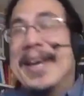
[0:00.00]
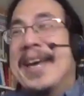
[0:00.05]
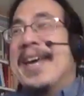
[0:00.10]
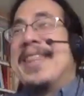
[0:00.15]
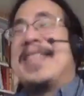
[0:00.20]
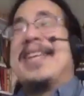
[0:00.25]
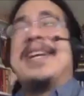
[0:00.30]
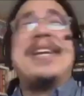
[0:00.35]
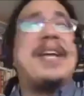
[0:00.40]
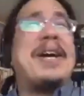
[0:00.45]

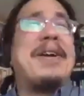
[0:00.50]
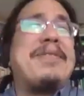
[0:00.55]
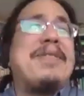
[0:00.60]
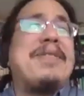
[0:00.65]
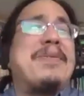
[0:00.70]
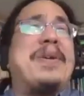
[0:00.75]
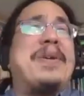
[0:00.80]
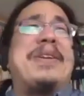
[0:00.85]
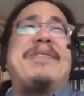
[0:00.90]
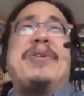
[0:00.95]
And then another
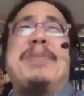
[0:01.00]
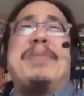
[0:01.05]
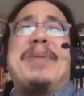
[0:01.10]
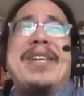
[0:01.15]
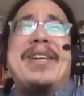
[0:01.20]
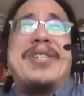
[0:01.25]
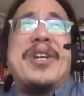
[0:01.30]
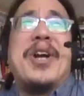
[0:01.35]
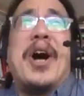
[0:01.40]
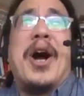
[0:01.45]
one of you
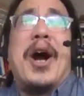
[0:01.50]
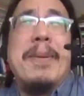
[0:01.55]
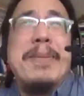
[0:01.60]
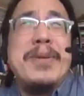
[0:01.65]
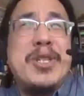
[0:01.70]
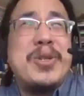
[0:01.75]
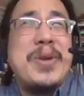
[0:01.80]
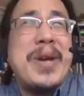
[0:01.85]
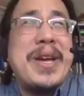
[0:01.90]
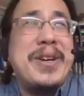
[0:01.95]
plays an
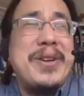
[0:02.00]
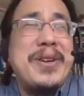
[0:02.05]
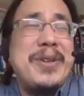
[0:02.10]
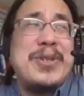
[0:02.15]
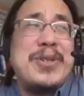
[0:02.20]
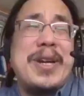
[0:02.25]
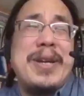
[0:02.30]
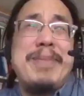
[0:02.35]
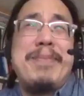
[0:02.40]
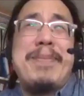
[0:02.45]
arms trader who's
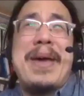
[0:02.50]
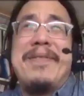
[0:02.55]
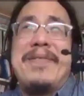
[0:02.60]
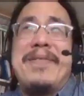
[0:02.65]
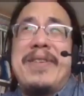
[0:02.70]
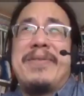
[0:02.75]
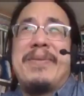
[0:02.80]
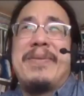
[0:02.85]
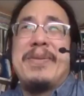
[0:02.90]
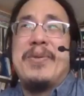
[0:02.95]
trying to
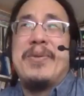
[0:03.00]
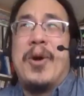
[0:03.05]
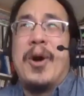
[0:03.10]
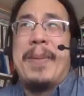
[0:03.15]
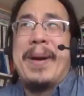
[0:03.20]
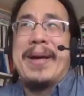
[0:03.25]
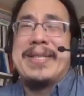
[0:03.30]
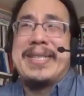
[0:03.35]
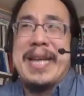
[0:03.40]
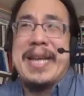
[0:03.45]
benefit from the war
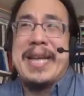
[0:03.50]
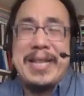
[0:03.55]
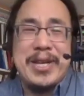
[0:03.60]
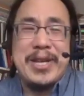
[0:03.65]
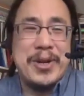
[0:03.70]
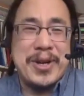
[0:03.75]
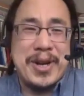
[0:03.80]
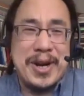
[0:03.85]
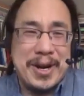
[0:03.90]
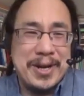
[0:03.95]
by selling
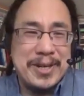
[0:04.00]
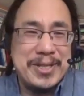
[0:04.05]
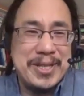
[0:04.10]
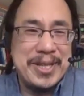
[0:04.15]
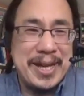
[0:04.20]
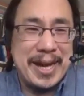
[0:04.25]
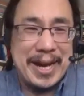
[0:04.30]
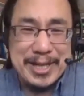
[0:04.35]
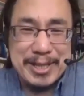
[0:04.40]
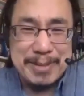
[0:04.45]
your cards to
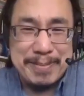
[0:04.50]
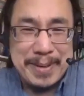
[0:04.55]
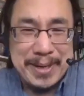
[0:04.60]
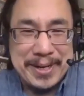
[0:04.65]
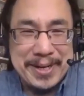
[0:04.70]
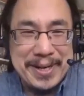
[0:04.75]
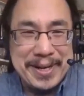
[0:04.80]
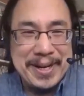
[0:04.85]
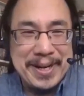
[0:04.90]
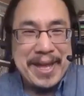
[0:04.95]
the highest
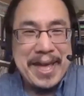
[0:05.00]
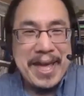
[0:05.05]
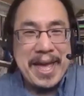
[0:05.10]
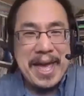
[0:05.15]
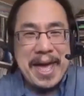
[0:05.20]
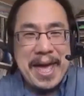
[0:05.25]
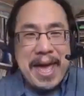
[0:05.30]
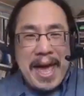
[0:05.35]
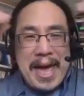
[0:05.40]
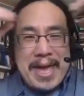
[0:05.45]
bidder.
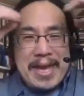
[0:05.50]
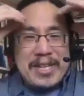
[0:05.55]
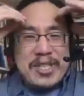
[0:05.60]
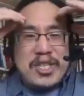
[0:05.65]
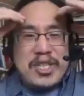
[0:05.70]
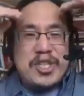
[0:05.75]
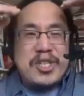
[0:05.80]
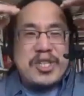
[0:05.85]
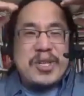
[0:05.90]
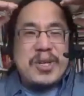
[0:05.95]
And
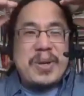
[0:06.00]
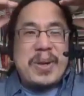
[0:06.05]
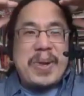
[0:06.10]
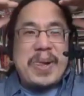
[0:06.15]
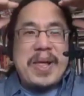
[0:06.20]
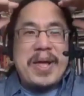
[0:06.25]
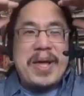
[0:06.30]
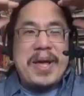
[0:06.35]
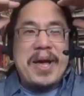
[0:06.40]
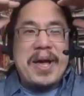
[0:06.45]
it's,
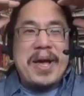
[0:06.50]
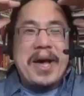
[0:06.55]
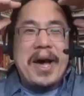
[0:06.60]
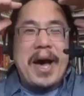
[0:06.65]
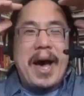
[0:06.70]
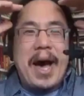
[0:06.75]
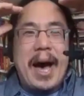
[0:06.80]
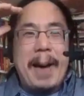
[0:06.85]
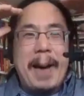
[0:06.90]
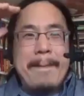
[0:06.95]

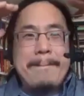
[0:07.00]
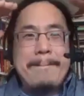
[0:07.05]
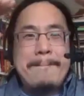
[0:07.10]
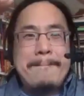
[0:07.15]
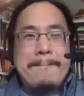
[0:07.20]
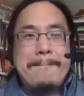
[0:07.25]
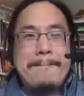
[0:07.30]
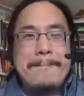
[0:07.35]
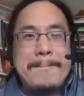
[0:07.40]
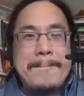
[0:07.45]

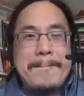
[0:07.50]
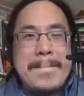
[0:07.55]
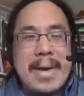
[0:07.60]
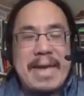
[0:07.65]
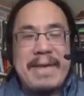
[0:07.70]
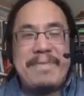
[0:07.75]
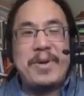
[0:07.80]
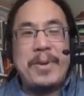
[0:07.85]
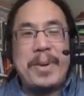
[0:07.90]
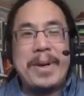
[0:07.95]

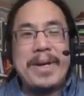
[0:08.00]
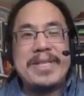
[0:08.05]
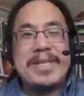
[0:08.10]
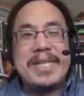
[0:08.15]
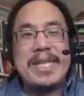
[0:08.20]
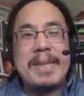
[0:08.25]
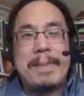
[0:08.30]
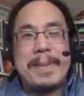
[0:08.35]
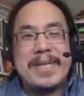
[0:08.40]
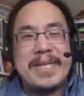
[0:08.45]
if you want to
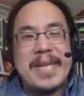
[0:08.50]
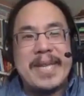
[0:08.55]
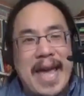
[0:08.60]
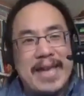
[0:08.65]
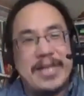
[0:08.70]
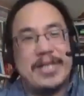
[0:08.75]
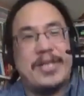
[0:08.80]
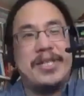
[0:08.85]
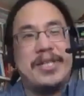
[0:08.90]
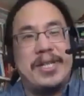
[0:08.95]
see the
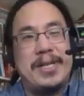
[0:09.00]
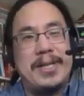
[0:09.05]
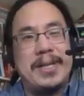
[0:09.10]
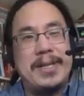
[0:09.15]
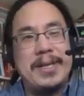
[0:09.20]
potential